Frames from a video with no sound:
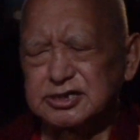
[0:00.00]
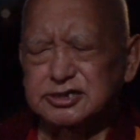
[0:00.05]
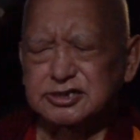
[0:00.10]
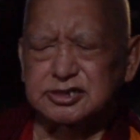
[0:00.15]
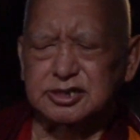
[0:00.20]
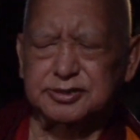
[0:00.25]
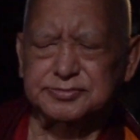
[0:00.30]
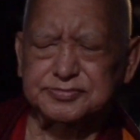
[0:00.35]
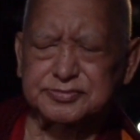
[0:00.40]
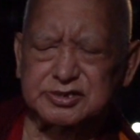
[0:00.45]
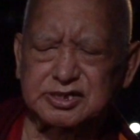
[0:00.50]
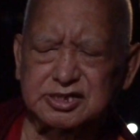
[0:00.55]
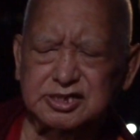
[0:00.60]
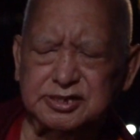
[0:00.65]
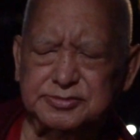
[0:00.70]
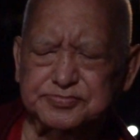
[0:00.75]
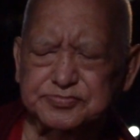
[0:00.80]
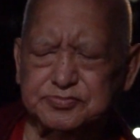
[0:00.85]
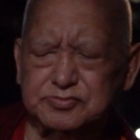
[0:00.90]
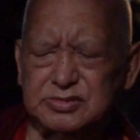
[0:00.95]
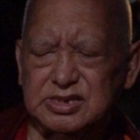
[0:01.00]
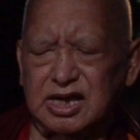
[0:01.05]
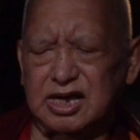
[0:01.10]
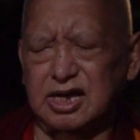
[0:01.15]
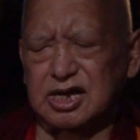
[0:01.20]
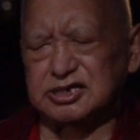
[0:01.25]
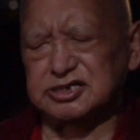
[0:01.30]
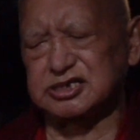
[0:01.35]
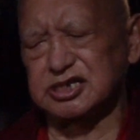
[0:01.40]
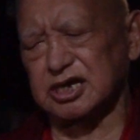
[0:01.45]
Seventeen
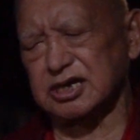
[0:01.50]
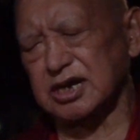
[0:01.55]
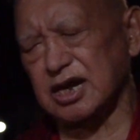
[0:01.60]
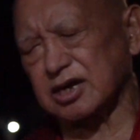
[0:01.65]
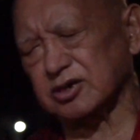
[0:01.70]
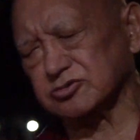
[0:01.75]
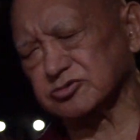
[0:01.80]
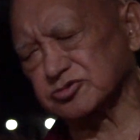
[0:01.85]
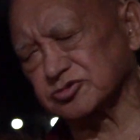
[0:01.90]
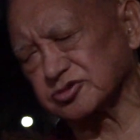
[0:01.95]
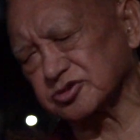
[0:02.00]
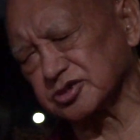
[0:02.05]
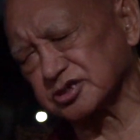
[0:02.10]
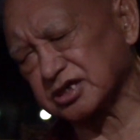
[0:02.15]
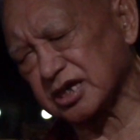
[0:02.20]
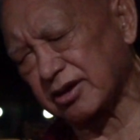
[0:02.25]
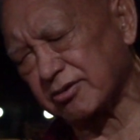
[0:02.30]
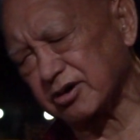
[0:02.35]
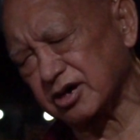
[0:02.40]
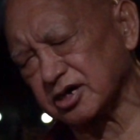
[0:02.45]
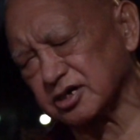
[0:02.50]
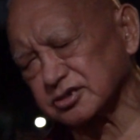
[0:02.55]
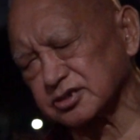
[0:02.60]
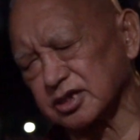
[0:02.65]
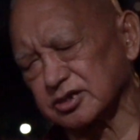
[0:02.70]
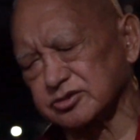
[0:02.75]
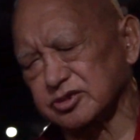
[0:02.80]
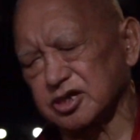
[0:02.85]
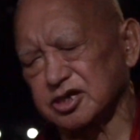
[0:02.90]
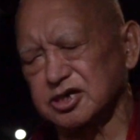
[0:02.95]
months I couldn't Java
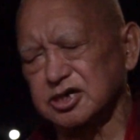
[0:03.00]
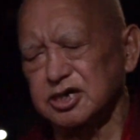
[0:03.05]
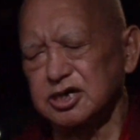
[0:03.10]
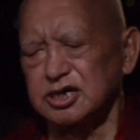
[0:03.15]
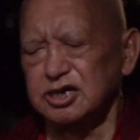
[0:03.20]
another